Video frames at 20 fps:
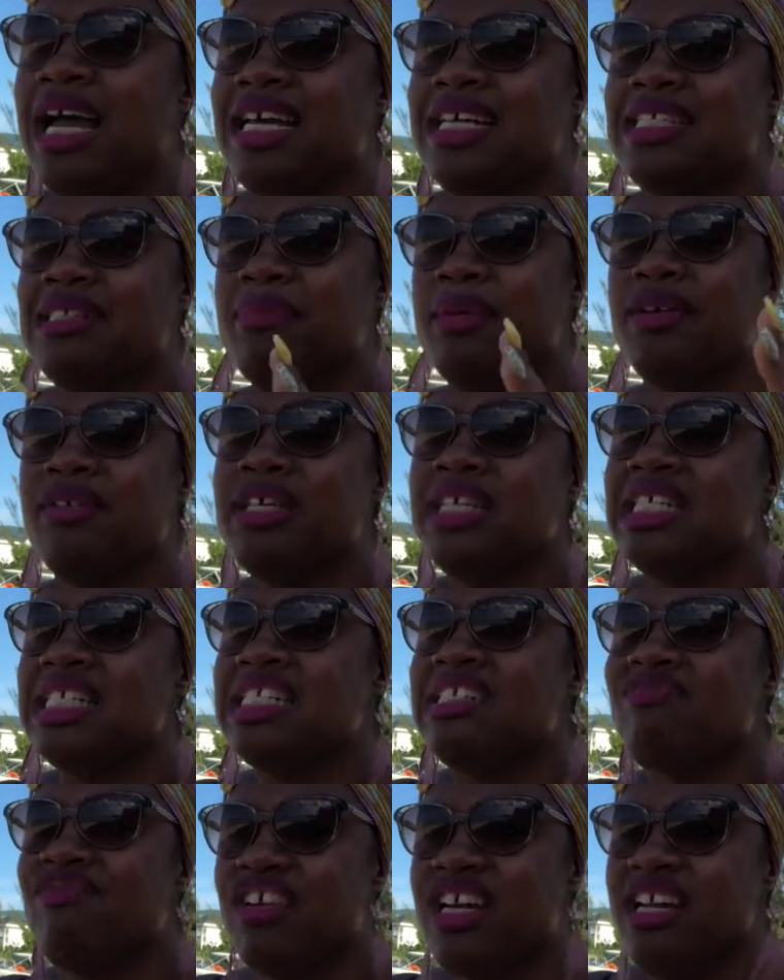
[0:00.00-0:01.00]

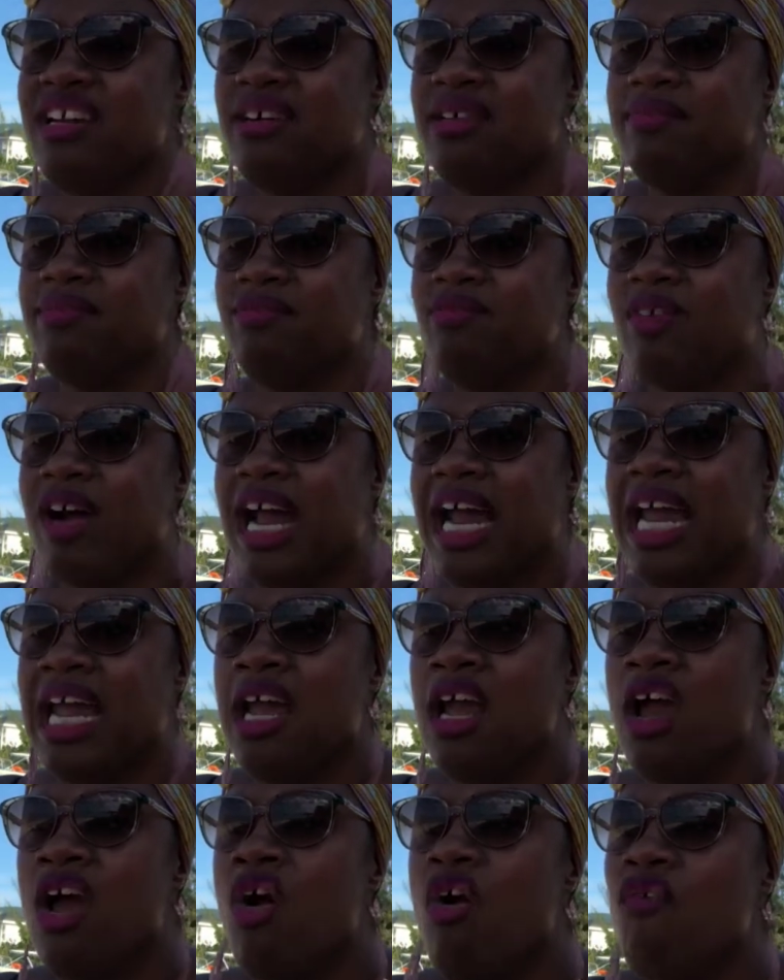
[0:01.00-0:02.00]
experienced freedom, right,